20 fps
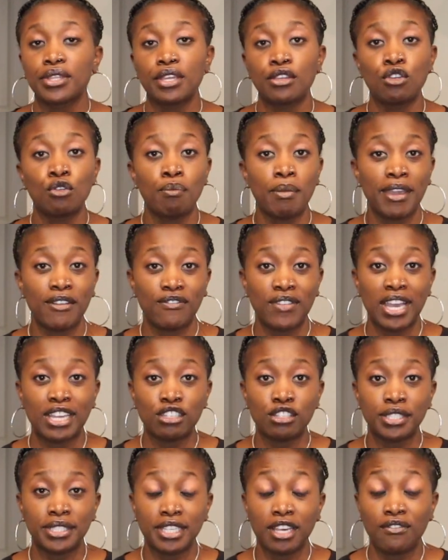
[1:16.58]
You may
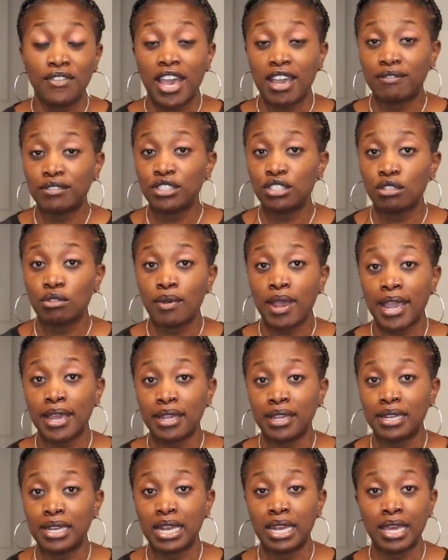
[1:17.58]
find yourself having to
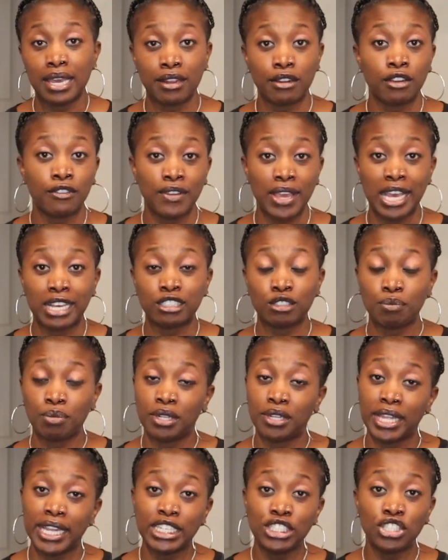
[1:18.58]
write a letter of
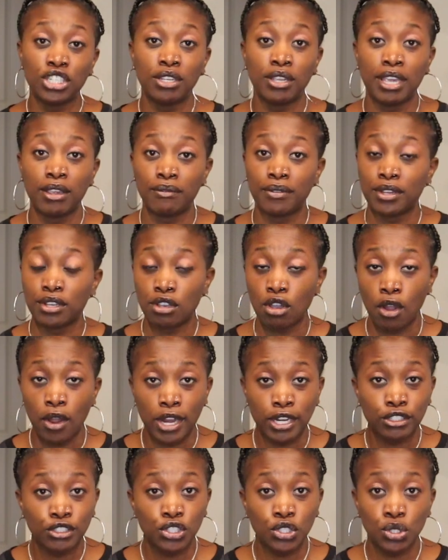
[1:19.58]
explanation in
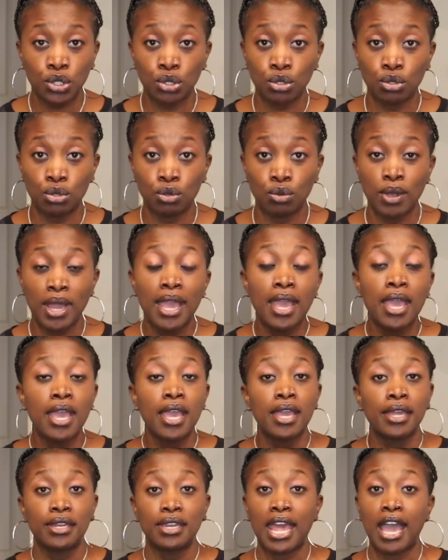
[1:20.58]
regards to
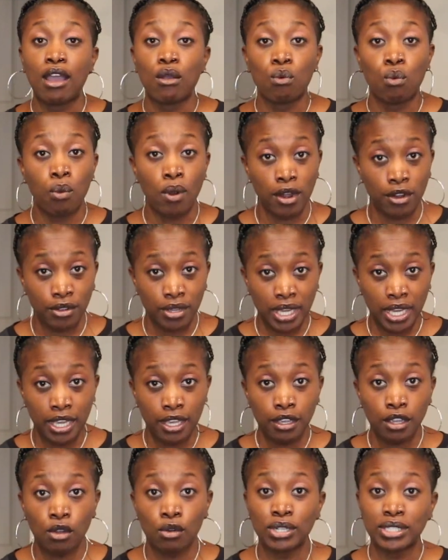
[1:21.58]
not
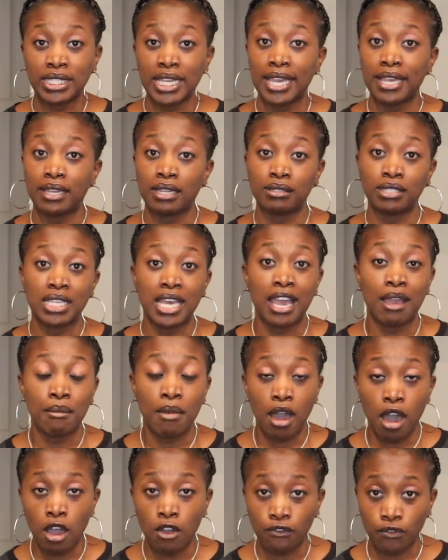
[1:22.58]
working or taking
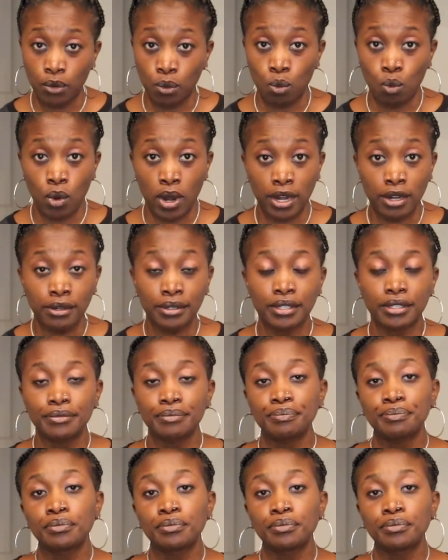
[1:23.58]
time off from work.